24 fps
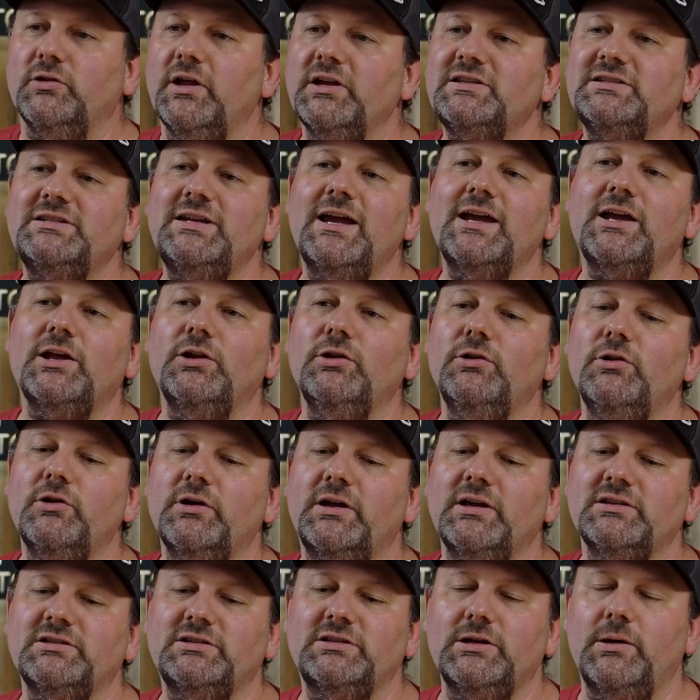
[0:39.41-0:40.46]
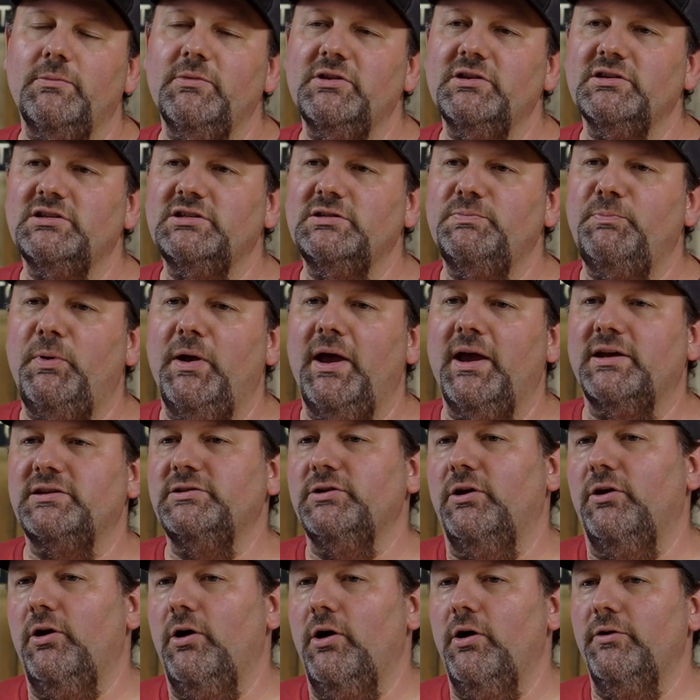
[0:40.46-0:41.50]
let's take a look at some of the specs
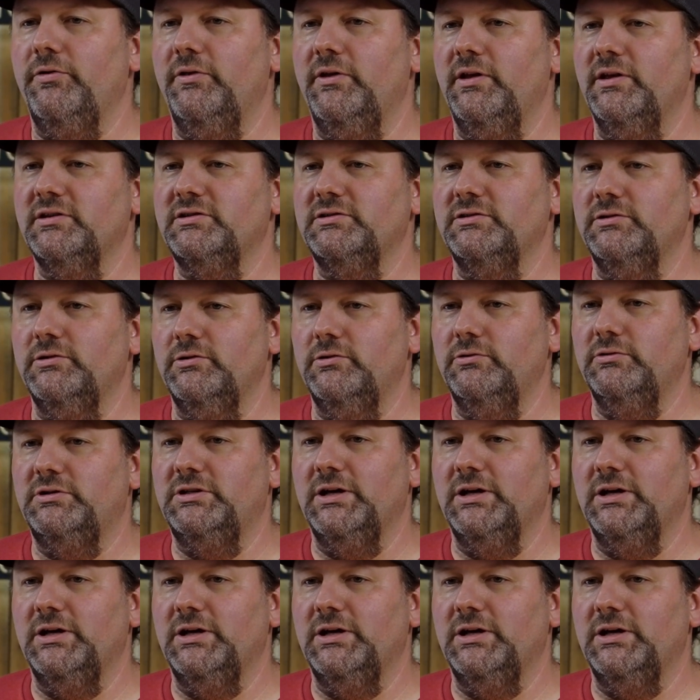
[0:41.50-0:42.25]
on this new